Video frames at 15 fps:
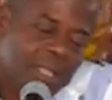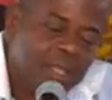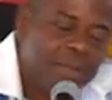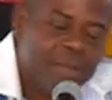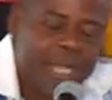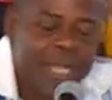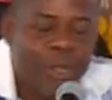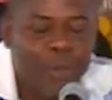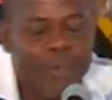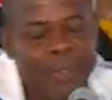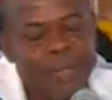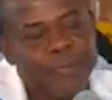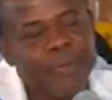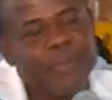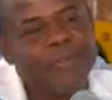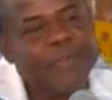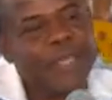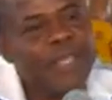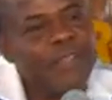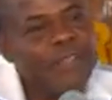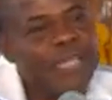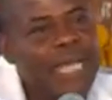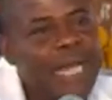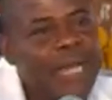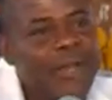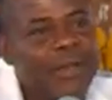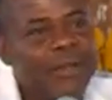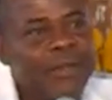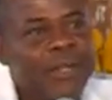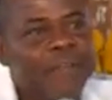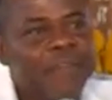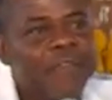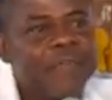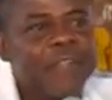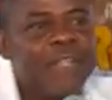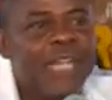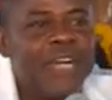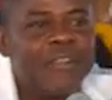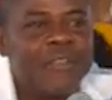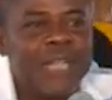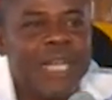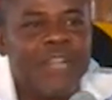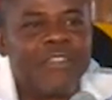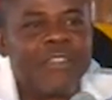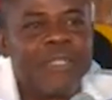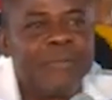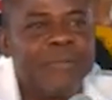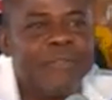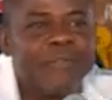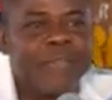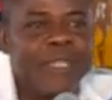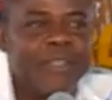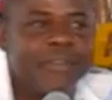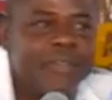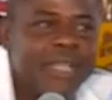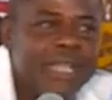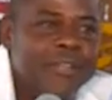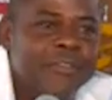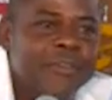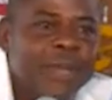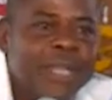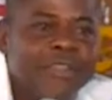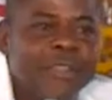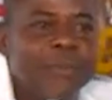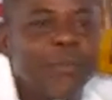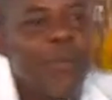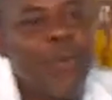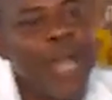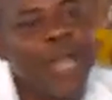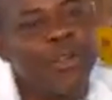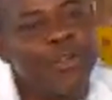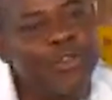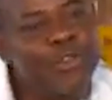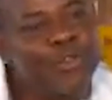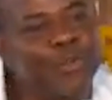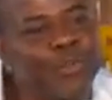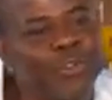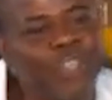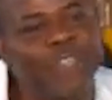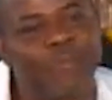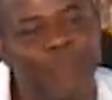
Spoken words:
When I opened the briefcase, he had $150,000 in the briefcase. And so I said, but why don't you use this